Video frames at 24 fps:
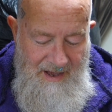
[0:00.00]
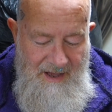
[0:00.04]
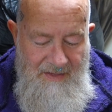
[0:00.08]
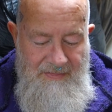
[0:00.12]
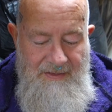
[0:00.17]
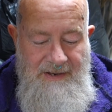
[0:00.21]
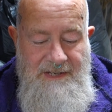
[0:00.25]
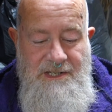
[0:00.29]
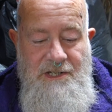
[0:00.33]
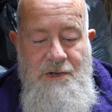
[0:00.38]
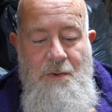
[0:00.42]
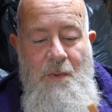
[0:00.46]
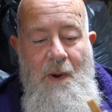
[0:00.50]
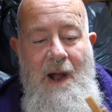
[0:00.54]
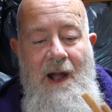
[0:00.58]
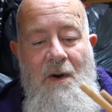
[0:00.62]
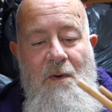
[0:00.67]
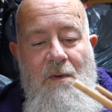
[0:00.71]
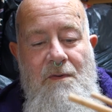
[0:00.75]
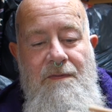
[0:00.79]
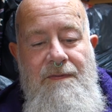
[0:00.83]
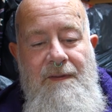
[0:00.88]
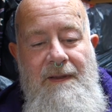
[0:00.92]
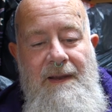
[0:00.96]
there's
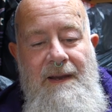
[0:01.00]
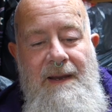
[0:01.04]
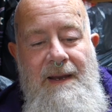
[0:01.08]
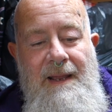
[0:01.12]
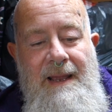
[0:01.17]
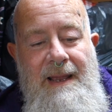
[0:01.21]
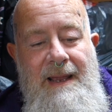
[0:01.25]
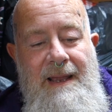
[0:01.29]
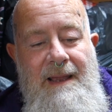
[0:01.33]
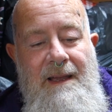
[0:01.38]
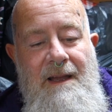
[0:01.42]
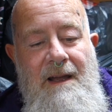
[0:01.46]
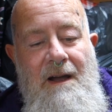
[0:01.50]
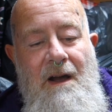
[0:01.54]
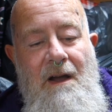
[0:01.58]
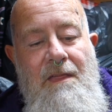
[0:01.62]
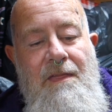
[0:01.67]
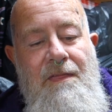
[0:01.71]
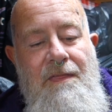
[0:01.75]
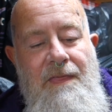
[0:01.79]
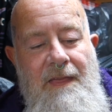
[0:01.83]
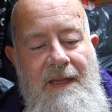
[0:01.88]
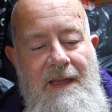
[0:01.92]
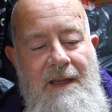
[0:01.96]
12 in here. I
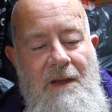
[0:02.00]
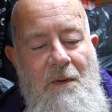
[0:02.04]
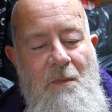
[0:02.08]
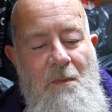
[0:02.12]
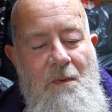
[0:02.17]
think